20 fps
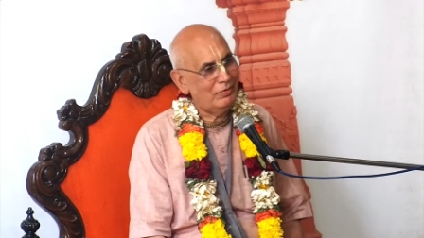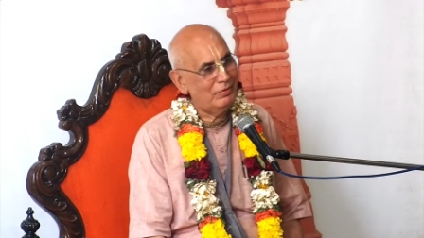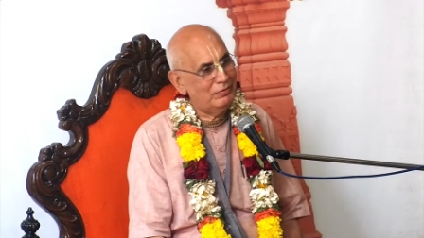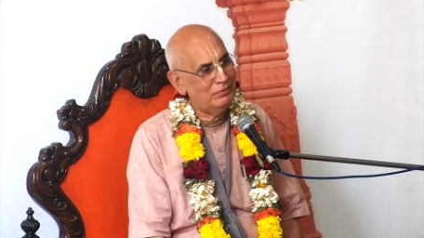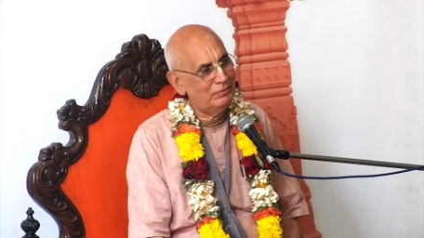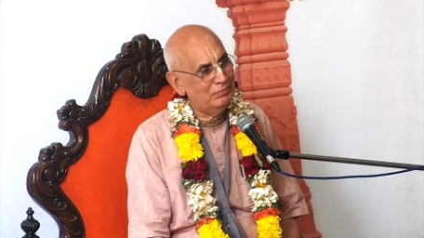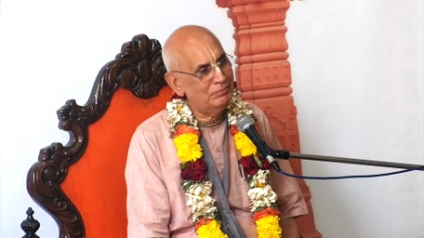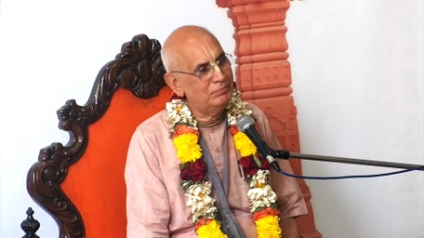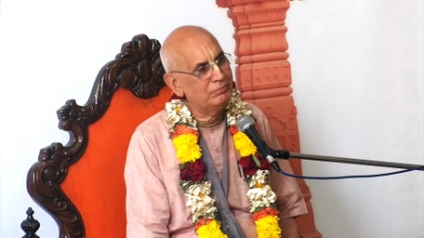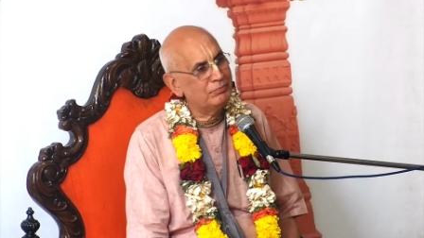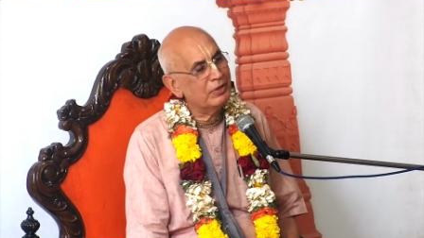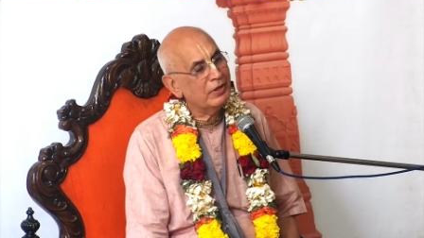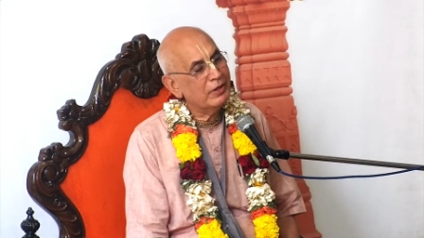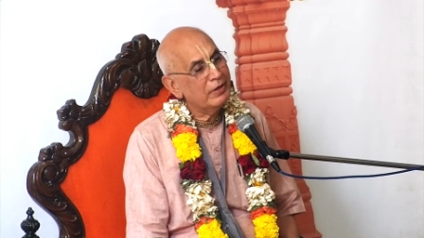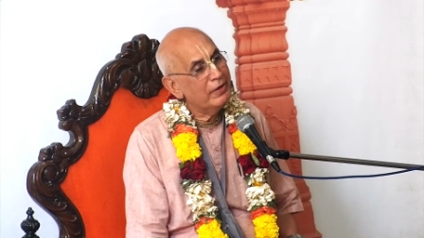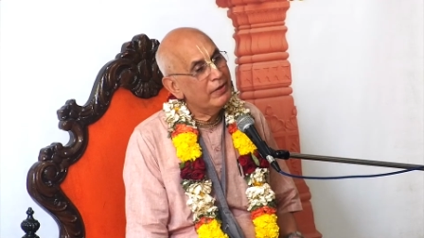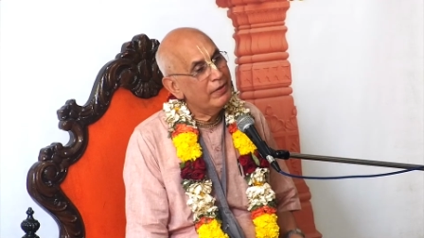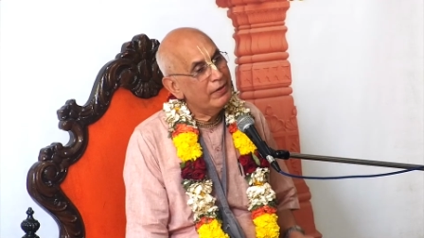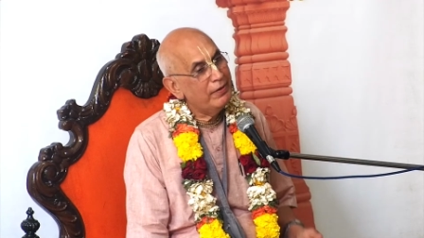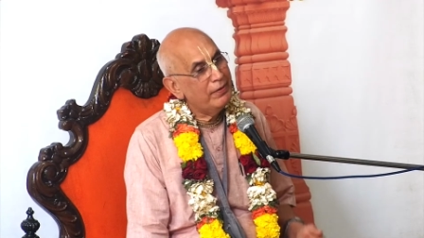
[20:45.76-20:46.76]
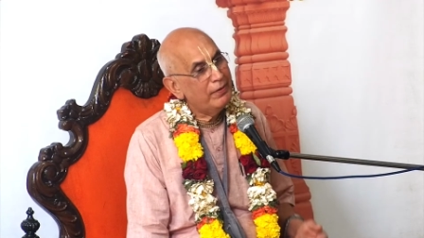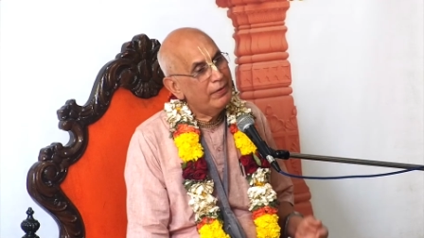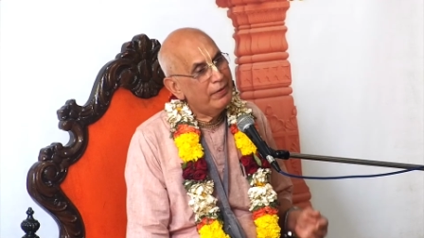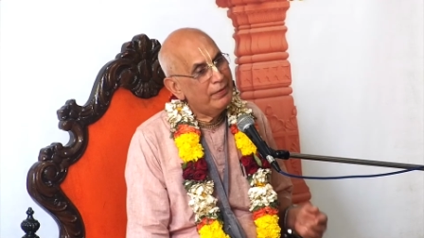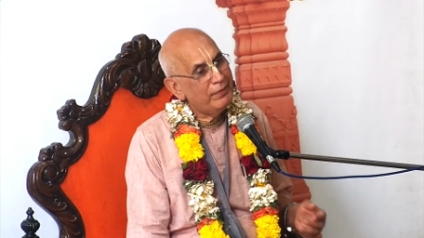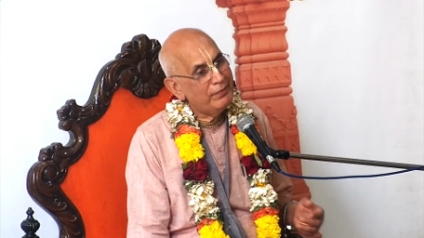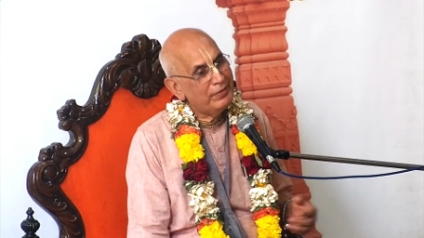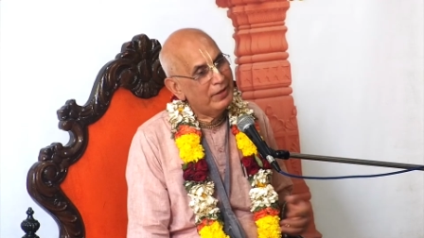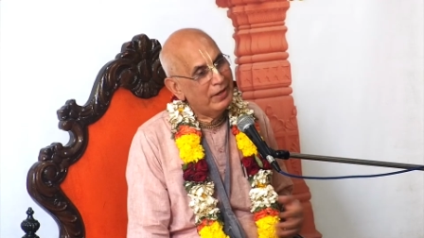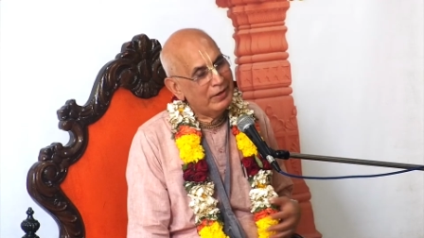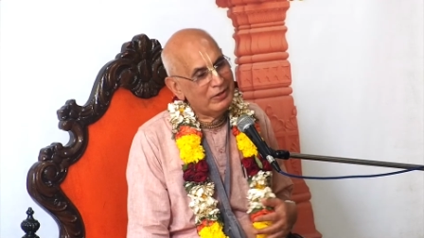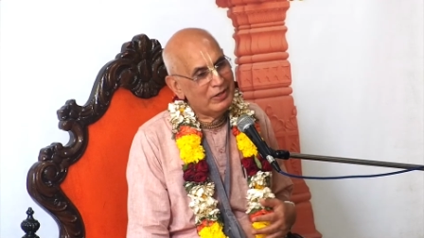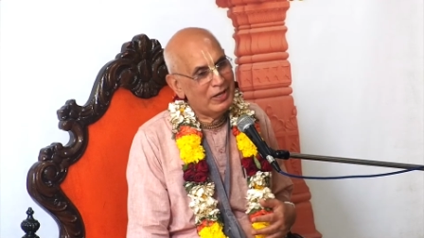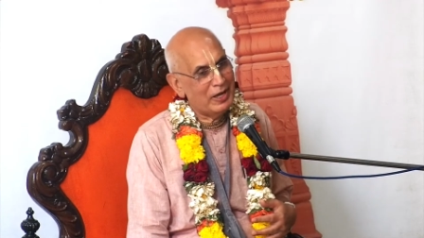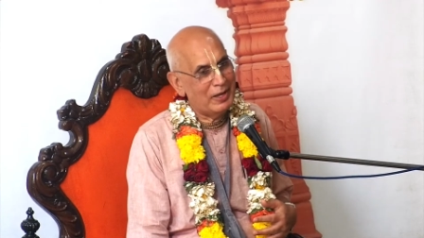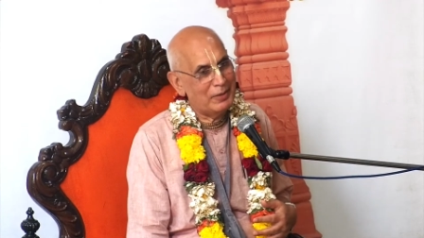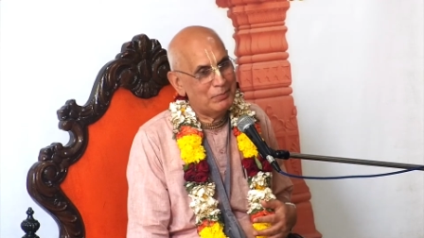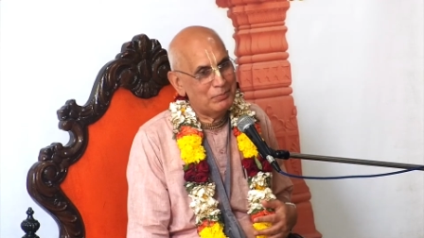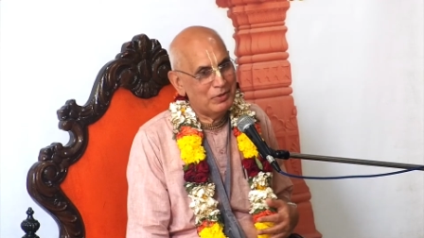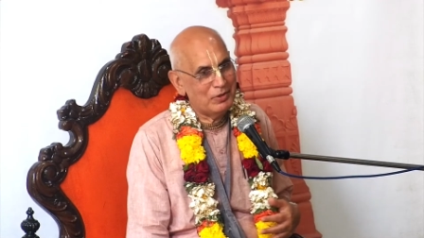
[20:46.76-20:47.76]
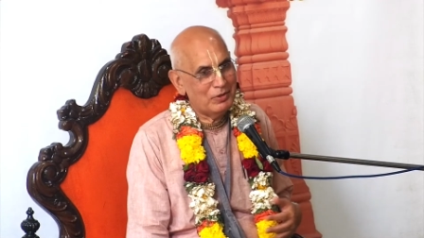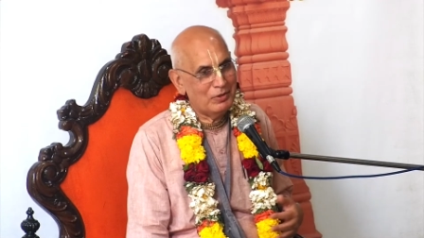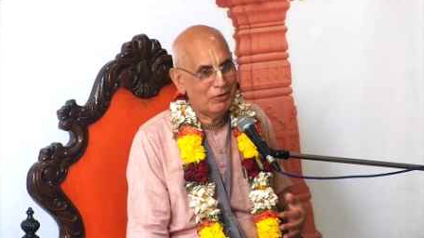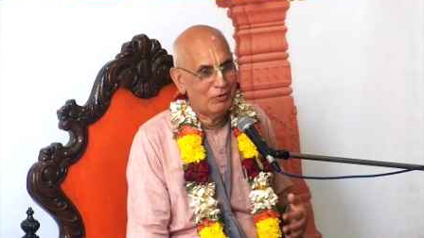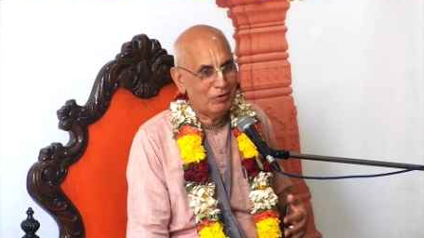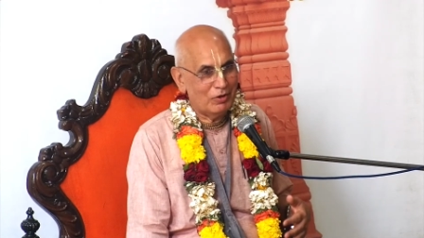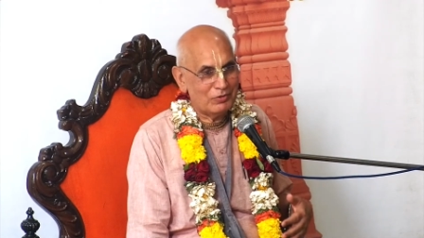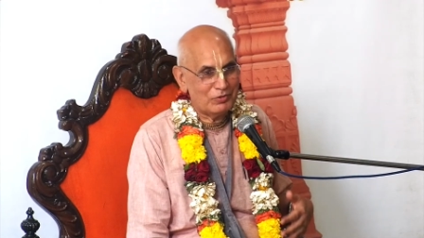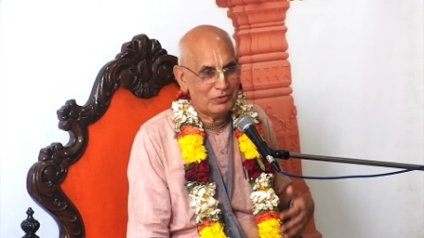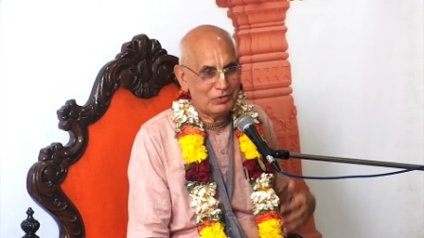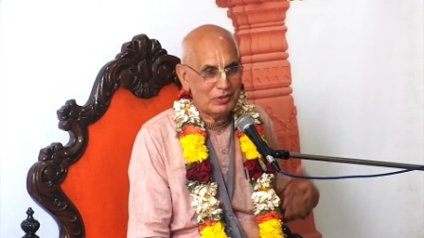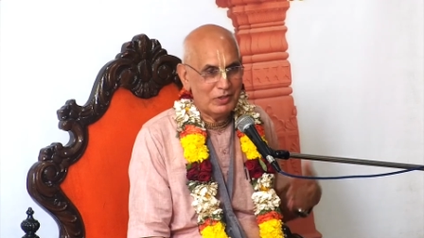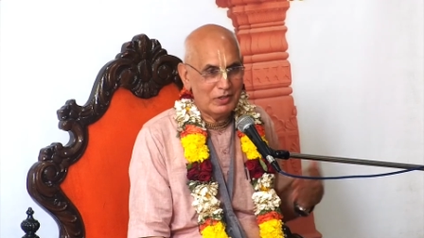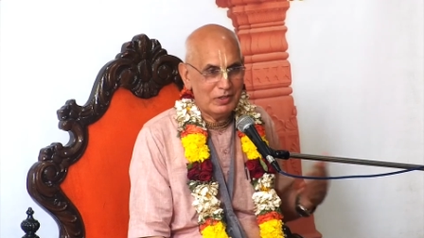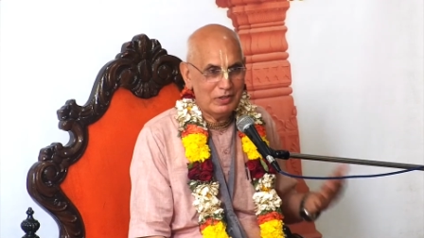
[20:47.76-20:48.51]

At that time he was